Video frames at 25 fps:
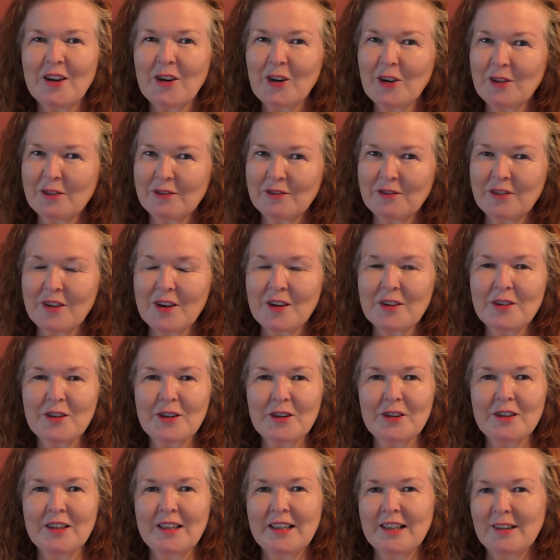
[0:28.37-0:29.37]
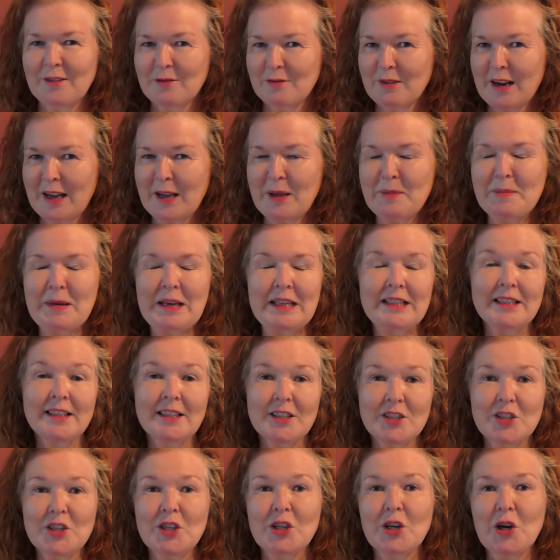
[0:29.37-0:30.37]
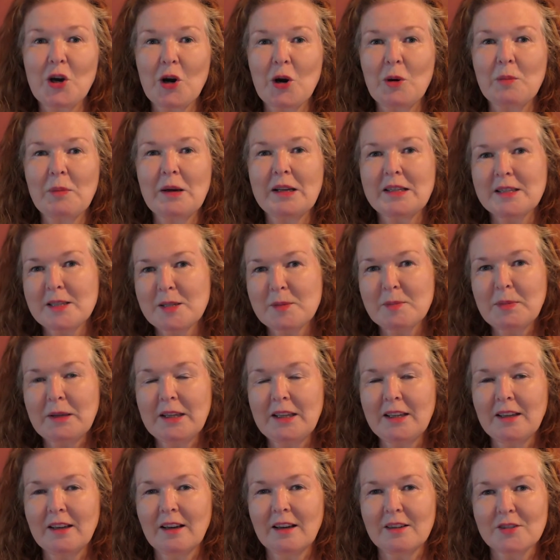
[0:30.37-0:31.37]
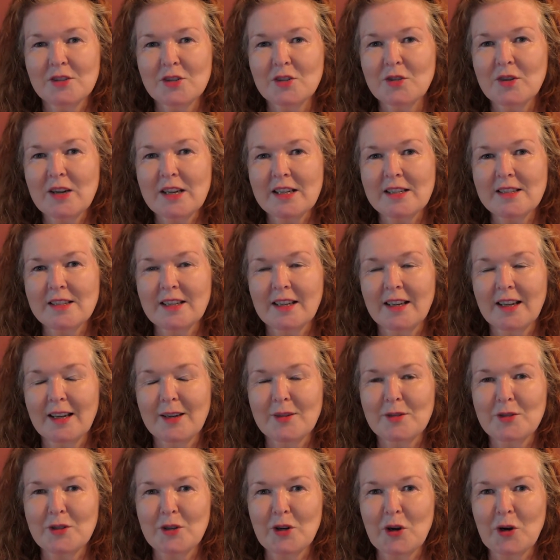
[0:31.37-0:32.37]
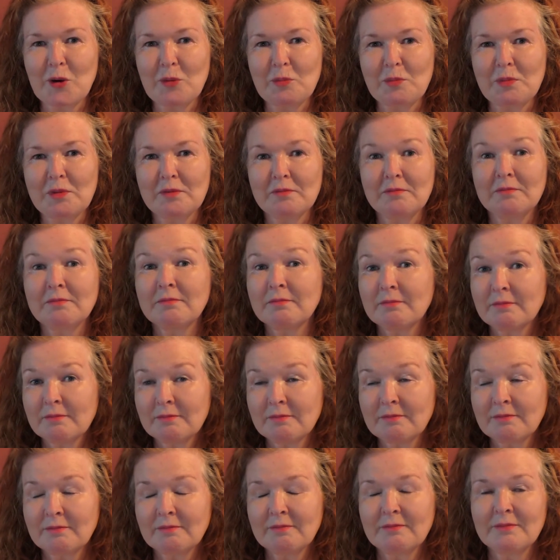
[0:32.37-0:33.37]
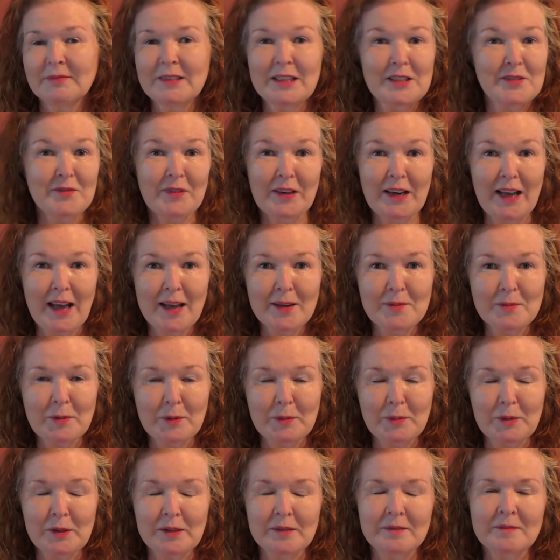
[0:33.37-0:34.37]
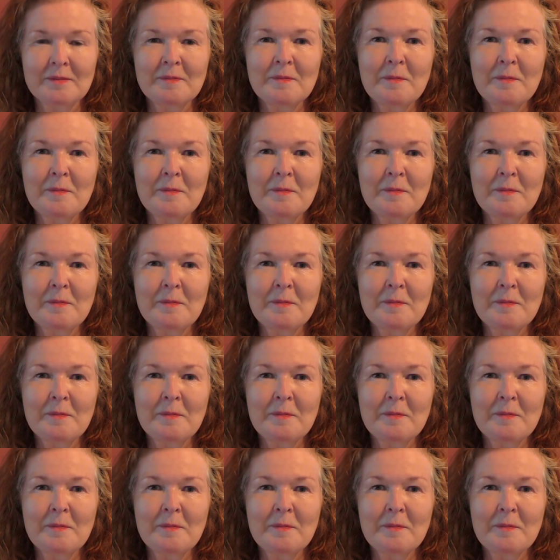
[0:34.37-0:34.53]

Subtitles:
her father recommended that she come and speak on stress and how to cope. It's very admirable.